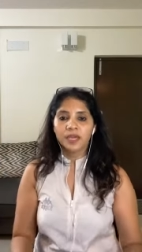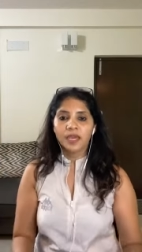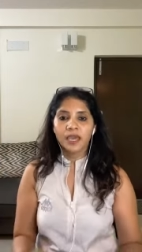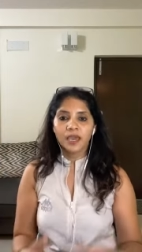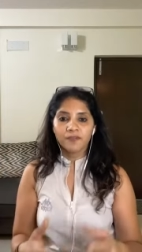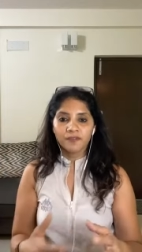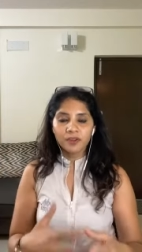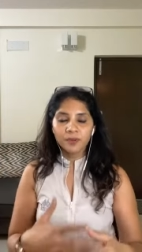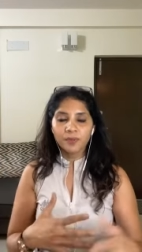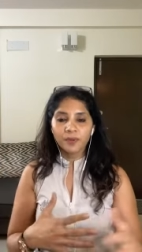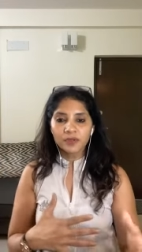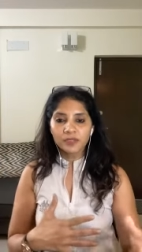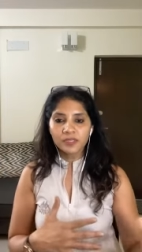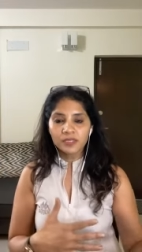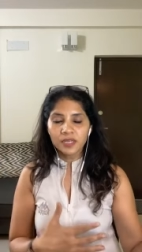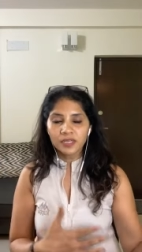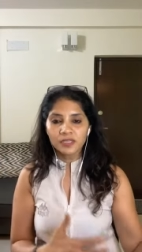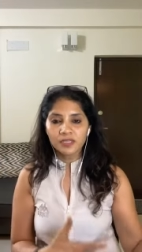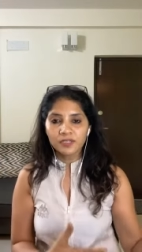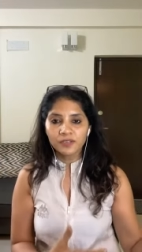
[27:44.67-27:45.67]
Every
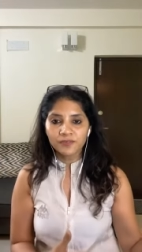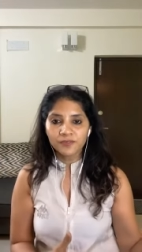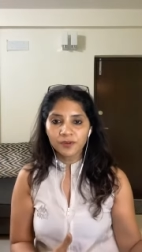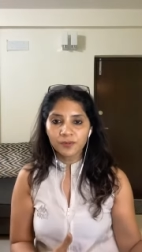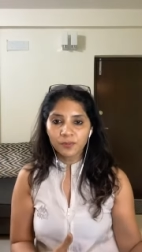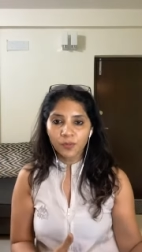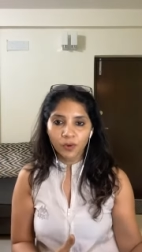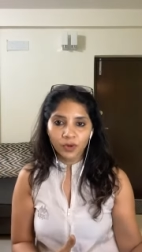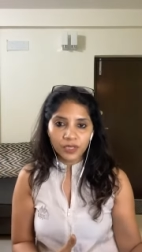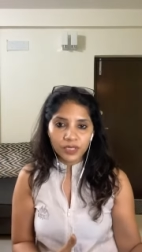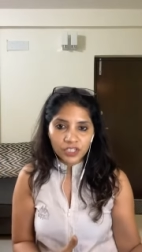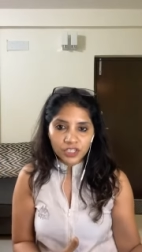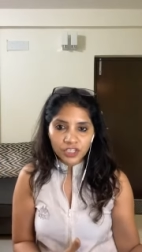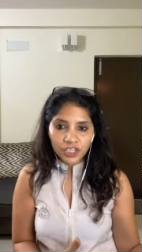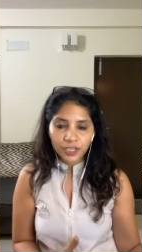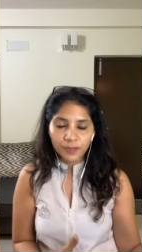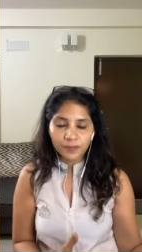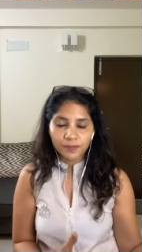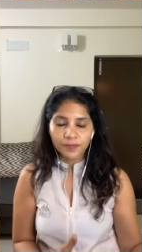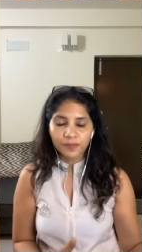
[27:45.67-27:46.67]
person has a different body
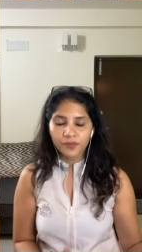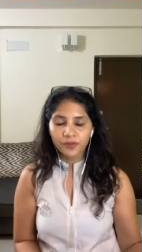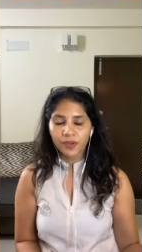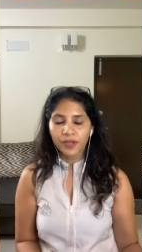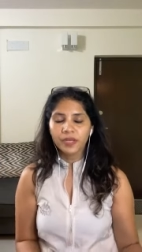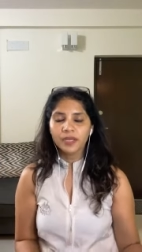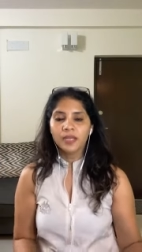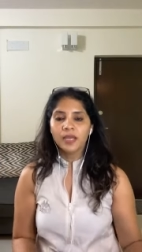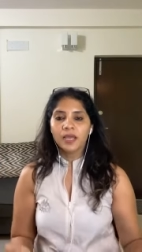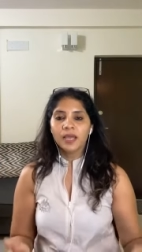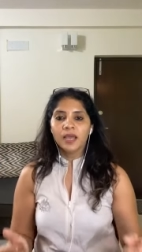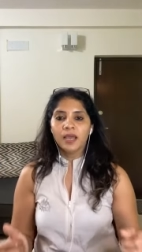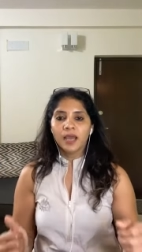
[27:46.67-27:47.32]
shape, right?